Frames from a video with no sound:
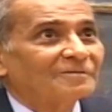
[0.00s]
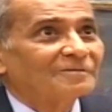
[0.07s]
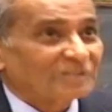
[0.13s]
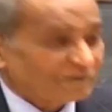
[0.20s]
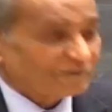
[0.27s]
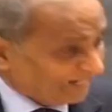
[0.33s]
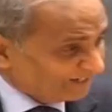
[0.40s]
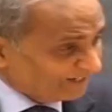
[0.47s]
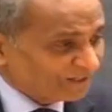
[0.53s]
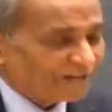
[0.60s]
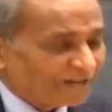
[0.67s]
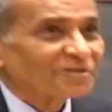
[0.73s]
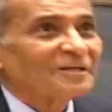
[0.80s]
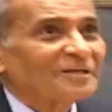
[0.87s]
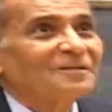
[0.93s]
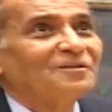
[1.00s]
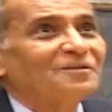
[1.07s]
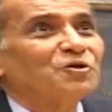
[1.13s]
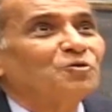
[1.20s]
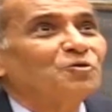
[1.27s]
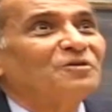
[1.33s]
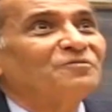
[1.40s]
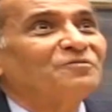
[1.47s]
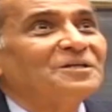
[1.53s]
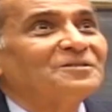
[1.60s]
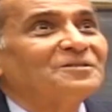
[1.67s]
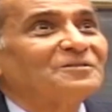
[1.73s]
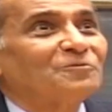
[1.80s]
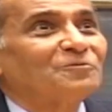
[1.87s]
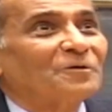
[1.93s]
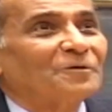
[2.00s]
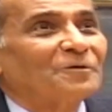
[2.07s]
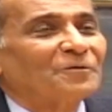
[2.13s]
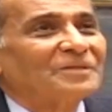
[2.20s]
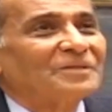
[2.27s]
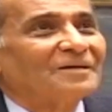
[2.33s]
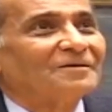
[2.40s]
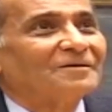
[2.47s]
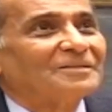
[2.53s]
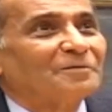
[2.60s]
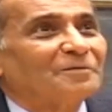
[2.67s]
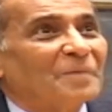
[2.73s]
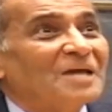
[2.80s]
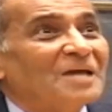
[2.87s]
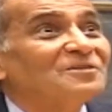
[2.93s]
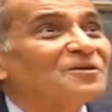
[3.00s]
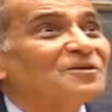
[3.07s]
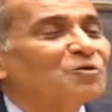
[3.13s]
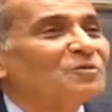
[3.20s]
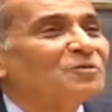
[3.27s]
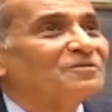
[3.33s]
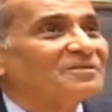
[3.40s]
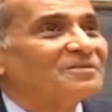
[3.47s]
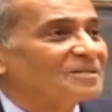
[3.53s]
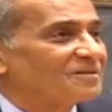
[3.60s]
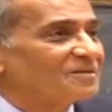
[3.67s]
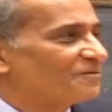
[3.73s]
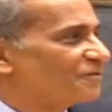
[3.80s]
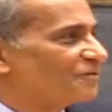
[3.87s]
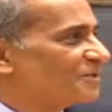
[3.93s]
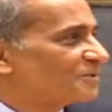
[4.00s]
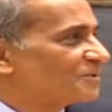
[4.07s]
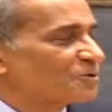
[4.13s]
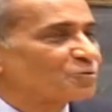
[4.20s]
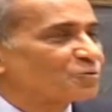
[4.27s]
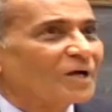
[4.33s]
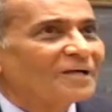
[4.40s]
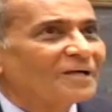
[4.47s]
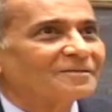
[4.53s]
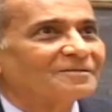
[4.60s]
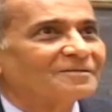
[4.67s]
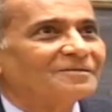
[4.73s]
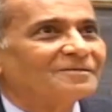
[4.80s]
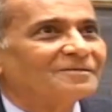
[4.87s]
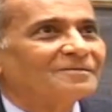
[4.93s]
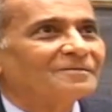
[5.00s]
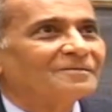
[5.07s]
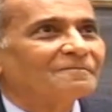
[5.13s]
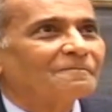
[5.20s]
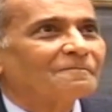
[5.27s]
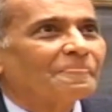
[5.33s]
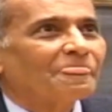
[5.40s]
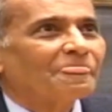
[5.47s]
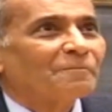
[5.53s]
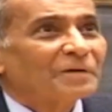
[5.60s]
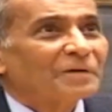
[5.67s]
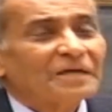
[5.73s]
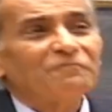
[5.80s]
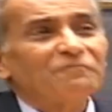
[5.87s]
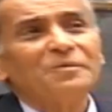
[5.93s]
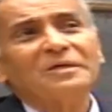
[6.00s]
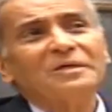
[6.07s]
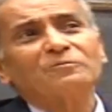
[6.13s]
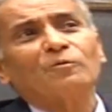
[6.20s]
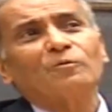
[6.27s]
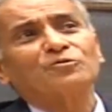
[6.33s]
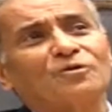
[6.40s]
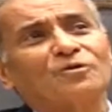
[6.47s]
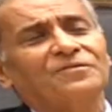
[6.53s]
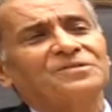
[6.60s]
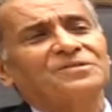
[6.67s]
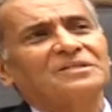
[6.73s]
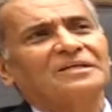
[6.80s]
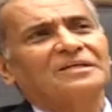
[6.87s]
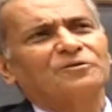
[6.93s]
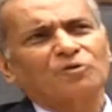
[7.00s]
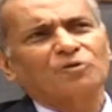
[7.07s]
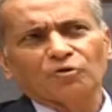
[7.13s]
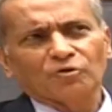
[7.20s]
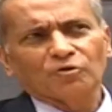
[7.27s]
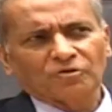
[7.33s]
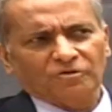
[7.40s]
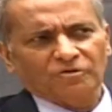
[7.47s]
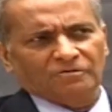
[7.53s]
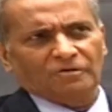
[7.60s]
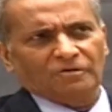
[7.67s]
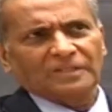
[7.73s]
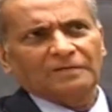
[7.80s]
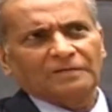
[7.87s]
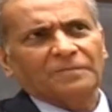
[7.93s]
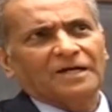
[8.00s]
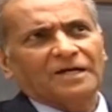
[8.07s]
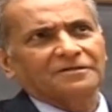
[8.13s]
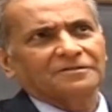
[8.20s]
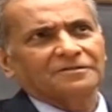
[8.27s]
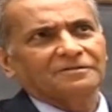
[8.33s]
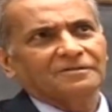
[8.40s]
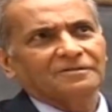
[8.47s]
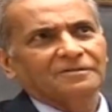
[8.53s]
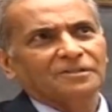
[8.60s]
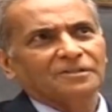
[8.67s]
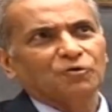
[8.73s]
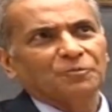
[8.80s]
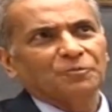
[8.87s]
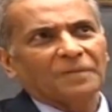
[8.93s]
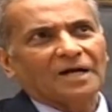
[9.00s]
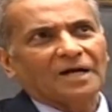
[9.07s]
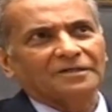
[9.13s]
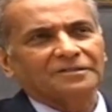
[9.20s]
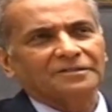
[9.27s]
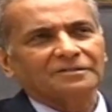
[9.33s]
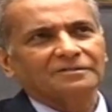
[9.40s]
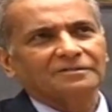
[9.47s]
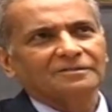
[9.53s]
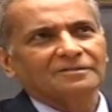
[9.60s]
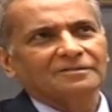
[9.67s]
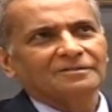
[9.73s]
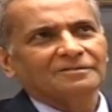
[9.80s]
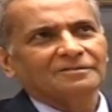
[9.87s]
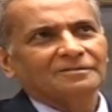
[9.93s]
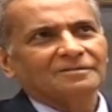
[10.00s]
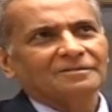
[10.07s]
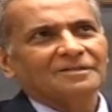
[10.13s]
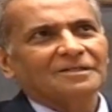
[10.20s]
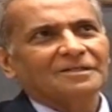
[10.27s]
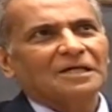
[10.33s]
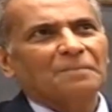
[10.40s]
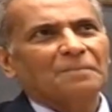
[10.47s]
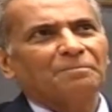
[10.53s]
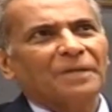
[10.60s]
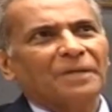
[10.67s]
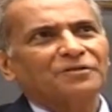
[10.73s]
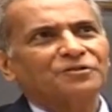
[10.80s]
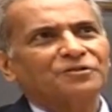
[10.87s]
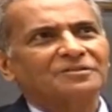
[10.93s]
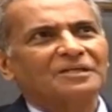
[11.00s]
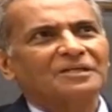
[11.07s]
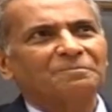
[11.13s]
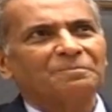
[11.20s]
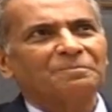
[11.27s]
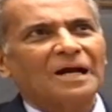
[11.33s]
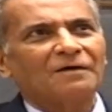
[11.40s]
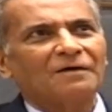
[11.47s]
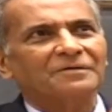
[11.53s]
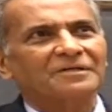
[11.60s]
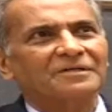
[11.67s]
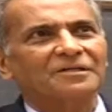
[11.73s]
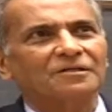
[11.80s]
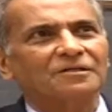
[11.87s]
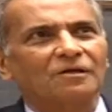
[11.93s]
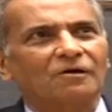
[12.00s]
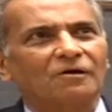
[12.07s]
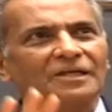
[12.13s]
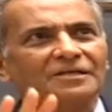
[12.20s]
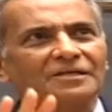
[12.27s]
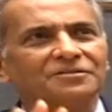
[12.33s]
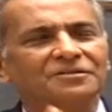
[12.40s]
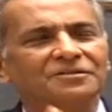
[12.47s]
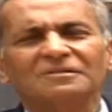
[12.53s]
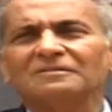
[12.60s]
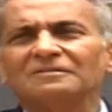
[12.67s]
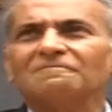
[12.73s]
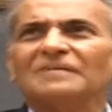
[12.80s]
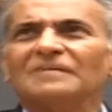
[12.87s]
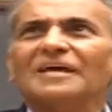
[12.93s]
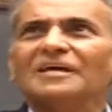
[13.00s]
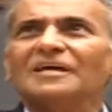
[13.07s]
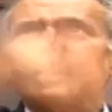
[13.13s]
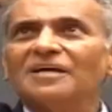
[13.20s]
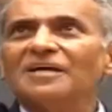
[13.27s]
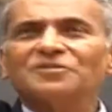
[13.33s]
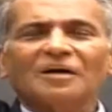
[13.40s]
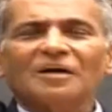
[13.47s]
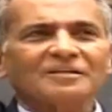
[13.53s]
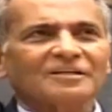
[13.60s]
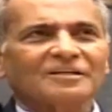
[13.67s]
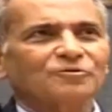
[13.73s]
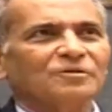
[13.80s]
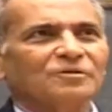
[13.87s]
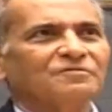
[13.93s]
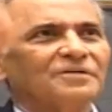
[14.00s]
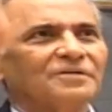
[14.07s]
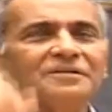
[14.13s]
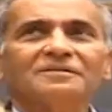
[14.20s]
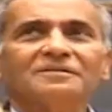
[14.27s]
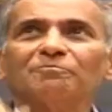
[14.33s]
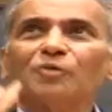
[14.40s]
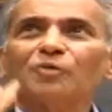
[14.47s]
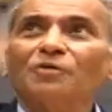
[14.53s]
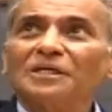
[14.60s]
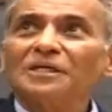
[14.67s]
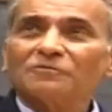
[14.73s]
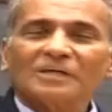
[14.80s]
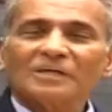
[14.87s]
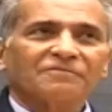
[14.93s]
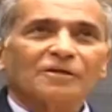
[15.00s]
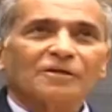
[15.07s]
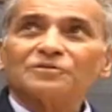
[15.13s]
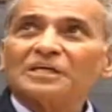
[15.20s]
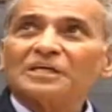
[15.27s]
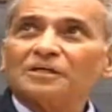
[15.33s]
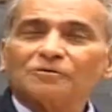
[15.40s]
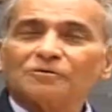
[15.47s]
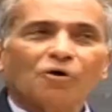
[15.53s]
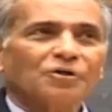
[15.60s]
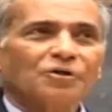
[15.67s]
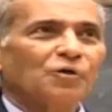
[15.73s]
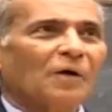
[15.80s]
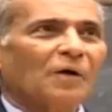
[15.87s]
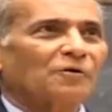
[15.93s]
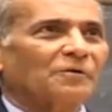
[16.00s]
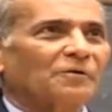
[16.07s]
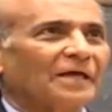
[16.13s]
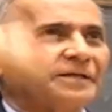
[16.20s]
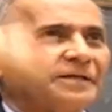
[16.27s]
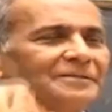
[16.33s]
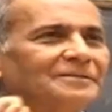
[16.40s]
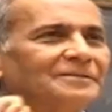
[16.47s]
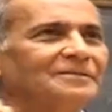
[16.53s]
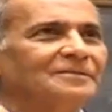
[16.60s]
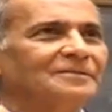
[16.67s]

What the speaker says: They were exaggerating the human features, the baser human features as well. But then we become sophisticated. So no, not that part, the good part. Compassion and power and knowledge, exaggerate it to infinite, plonk it on that fellow saying, God, you are all that.